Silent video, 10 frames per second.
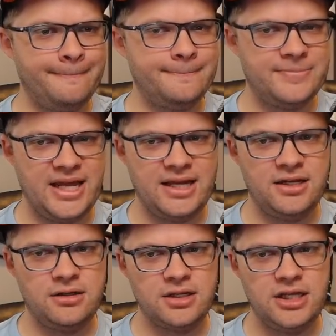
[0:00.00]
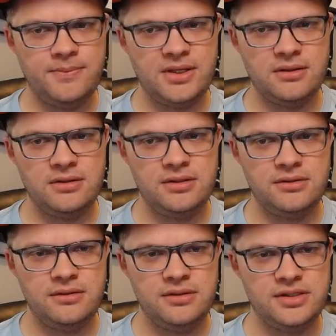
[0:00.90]
Danny, you're keeping.
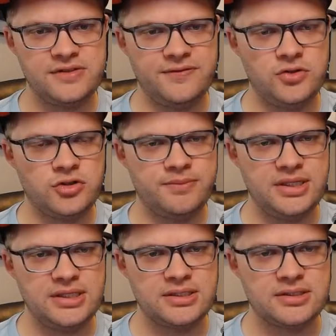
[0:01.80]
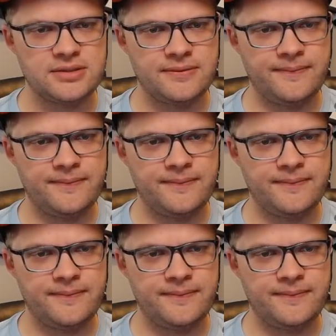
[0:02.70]
He's a future piece.